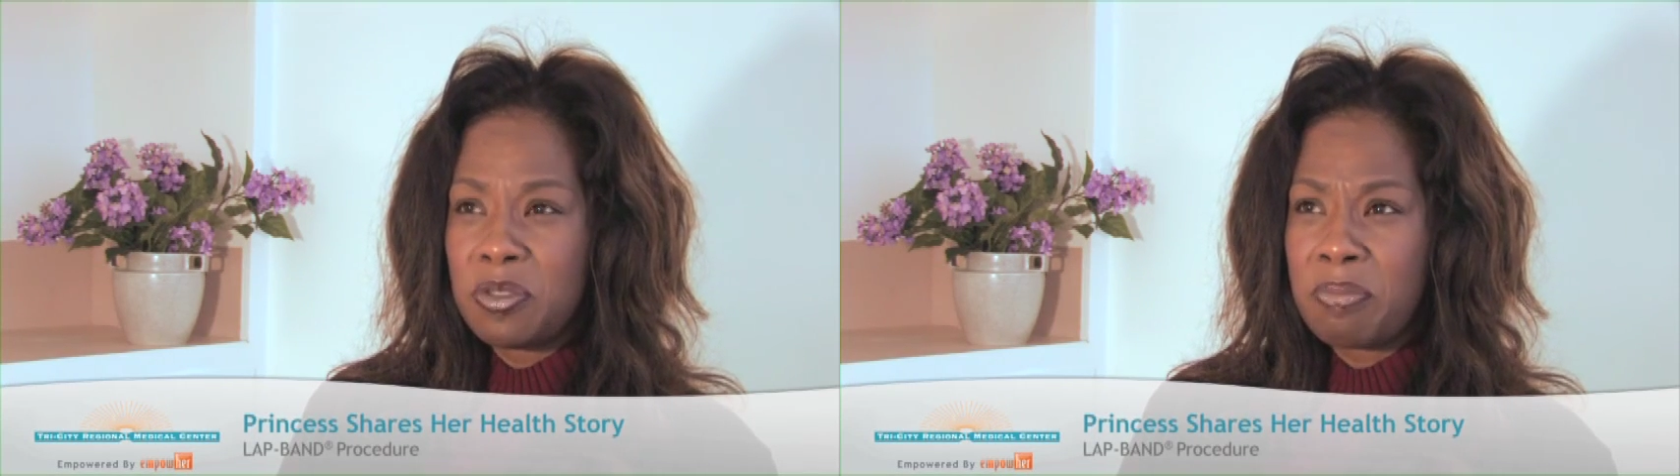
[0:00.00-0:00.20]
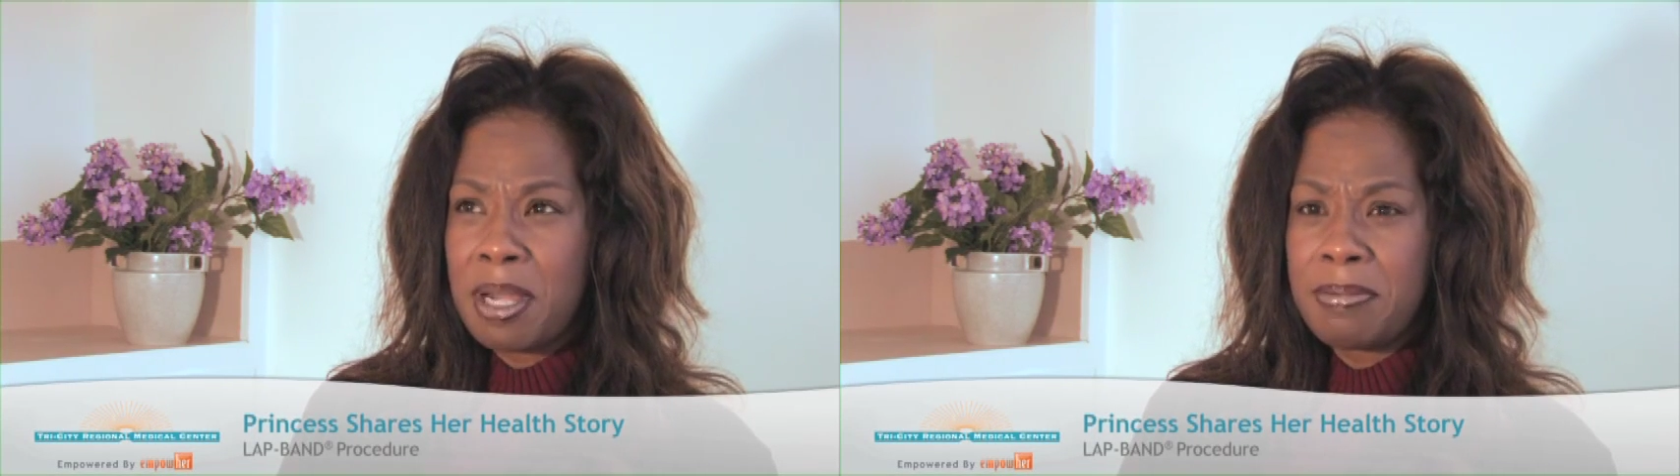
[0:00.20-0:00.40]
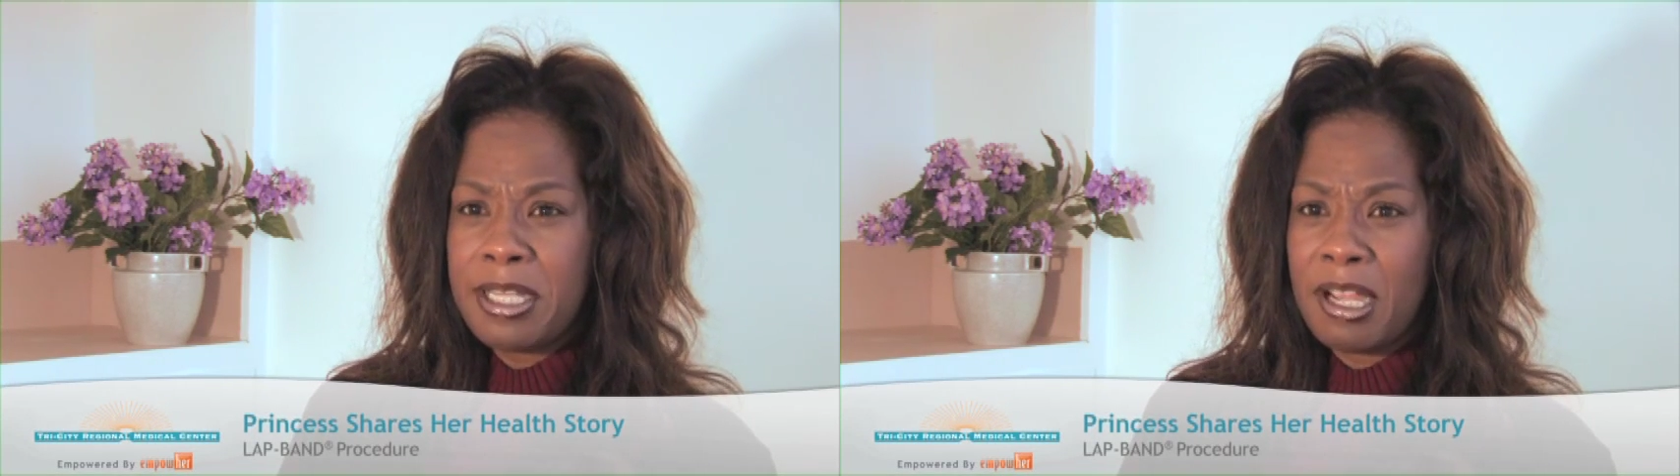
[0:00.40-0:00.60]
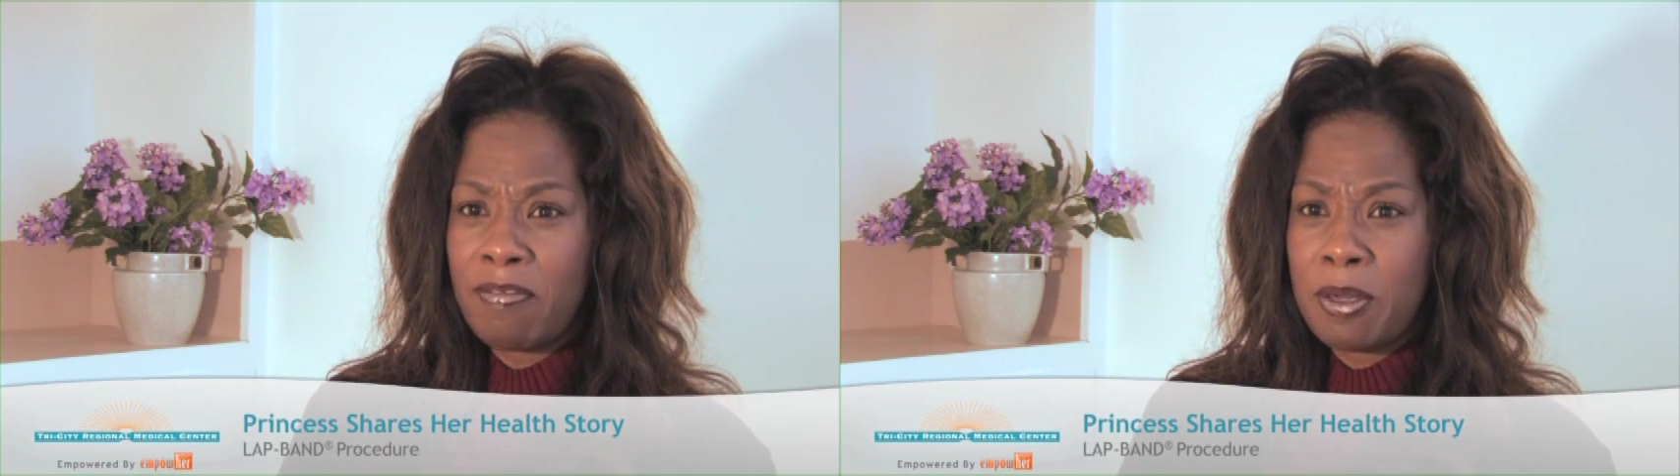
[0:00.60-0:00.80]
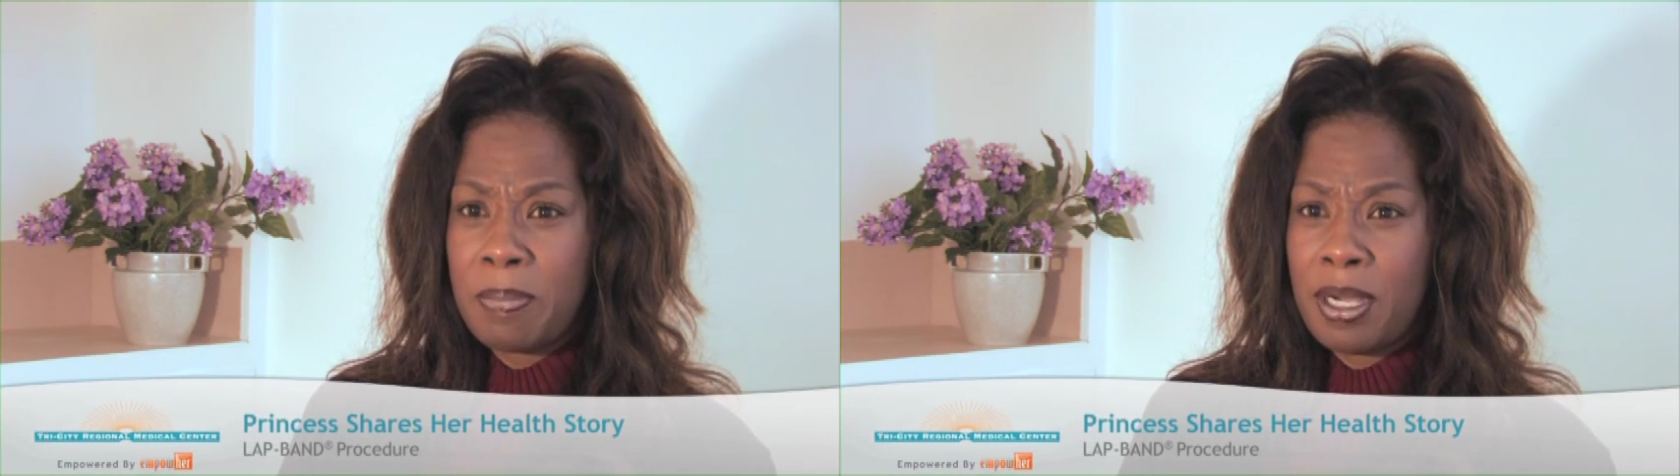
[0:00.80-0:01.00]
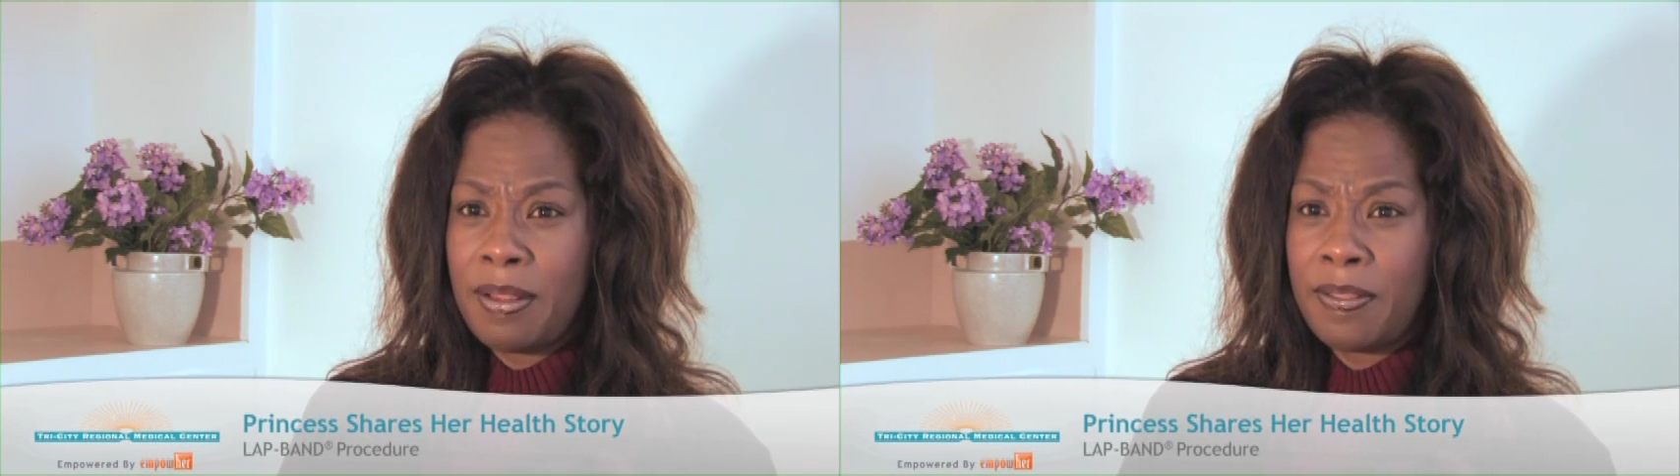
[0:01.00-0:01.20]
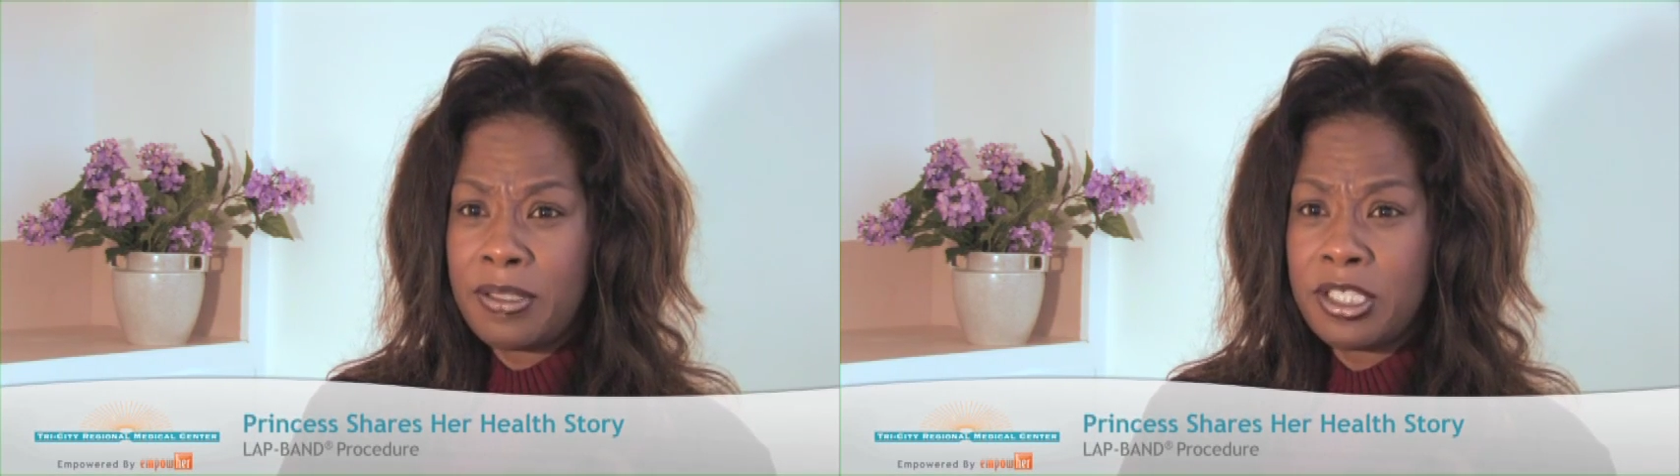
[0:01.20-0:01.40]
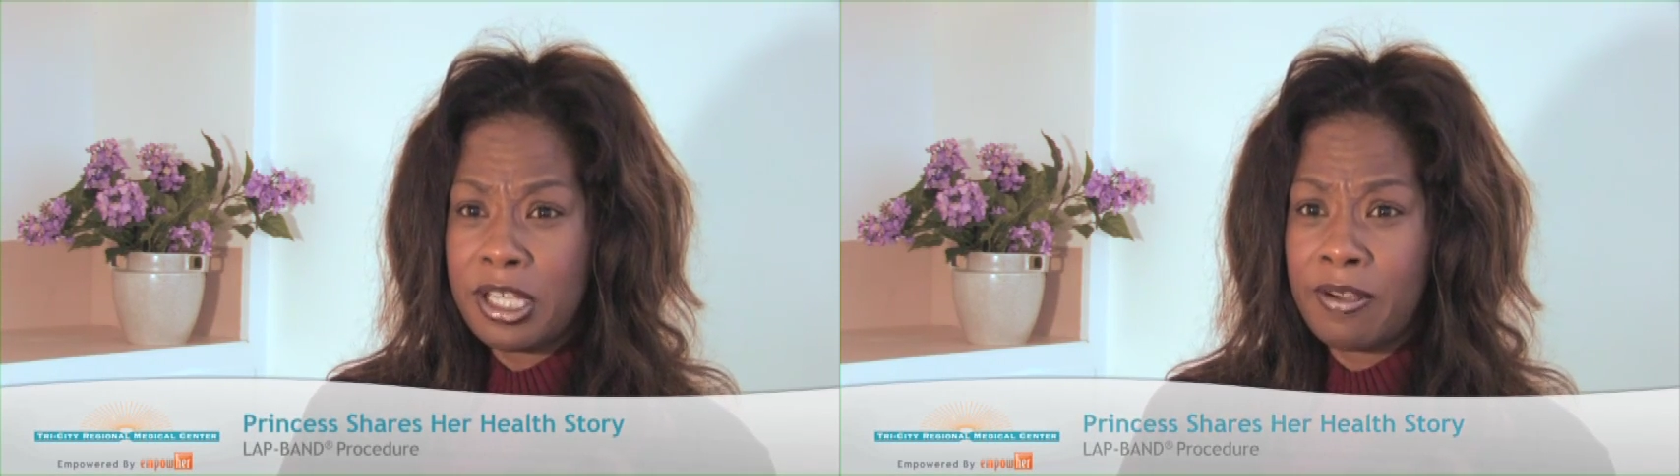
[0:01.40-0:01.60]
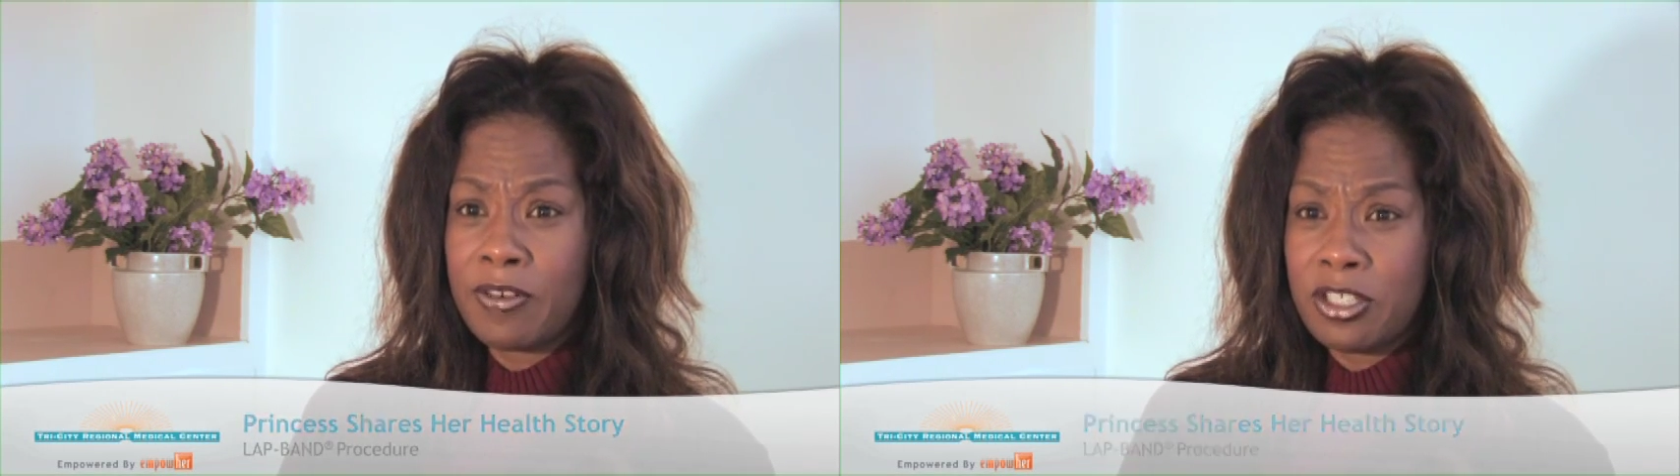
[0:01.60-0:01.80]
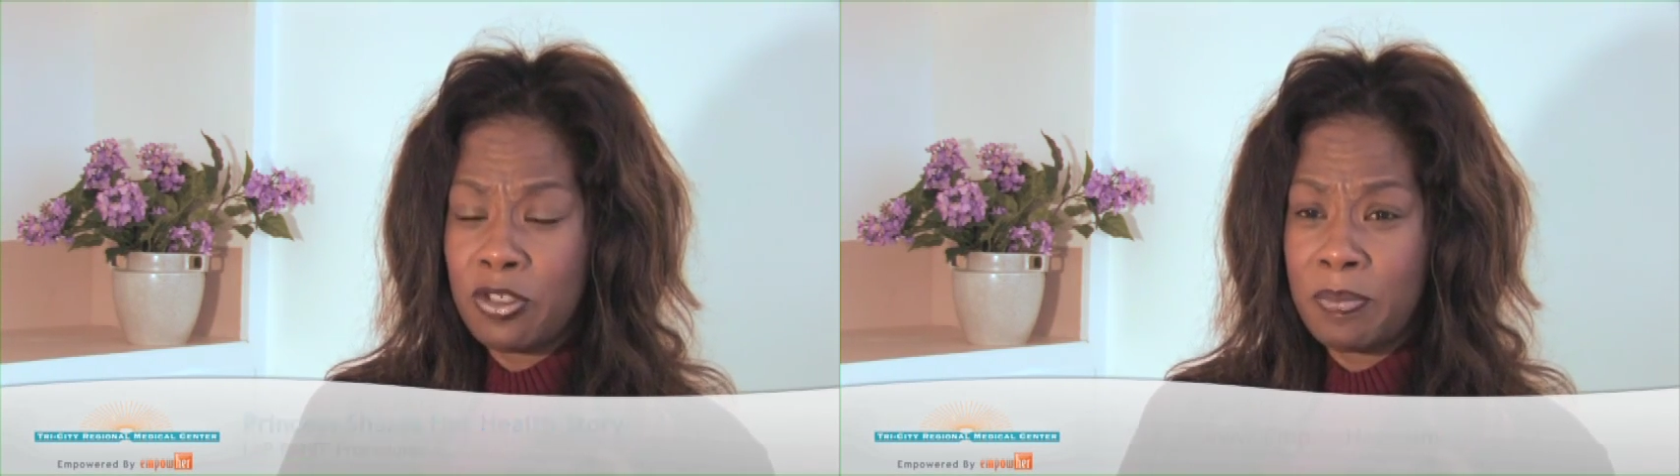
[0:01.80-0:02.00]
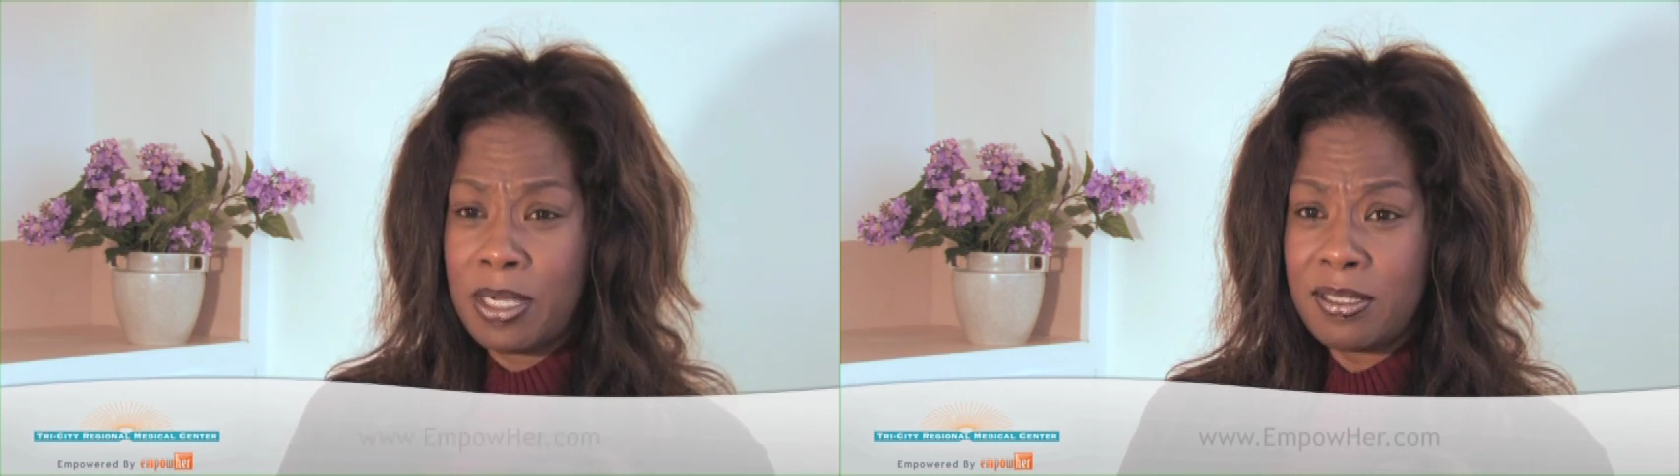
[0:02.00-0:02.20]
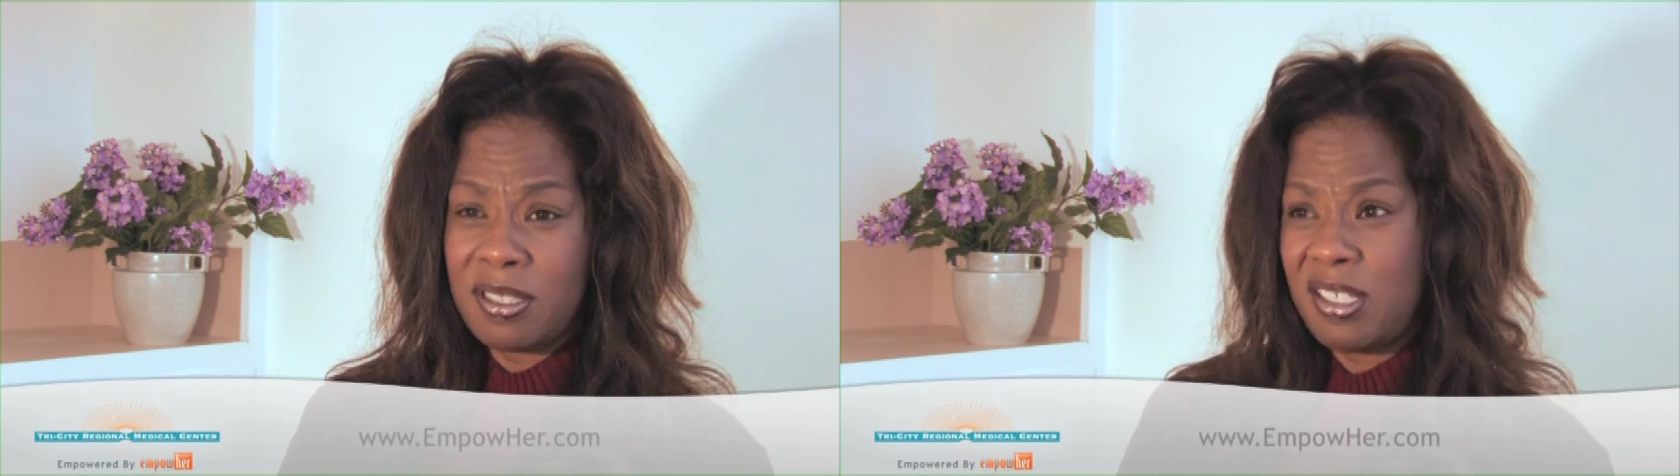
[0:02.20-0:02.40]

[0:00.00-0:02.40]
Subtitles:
Lou probably every month to every 2 months.